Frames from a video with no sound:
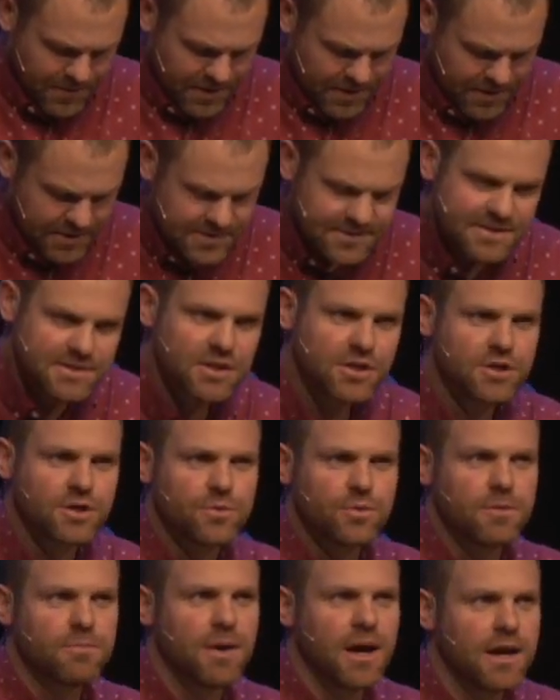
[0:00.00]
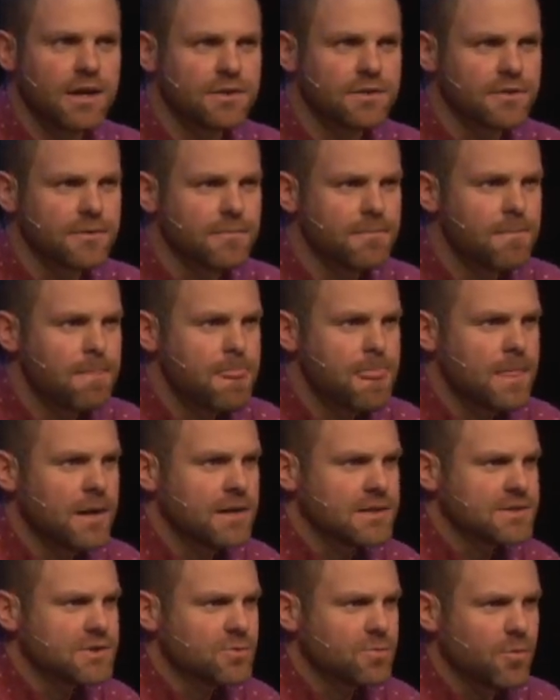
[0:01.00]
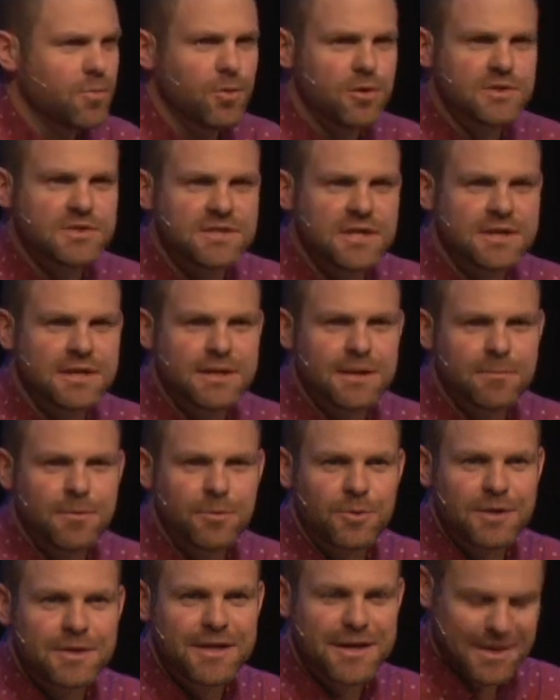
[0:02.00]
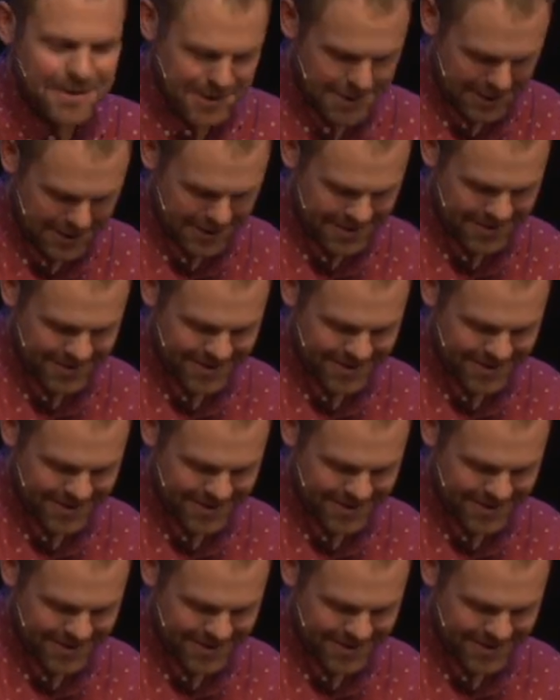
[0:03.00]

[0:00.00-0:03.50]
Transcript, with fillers: And this is a good reminder on Super Bowl Sunday. Let me read that again.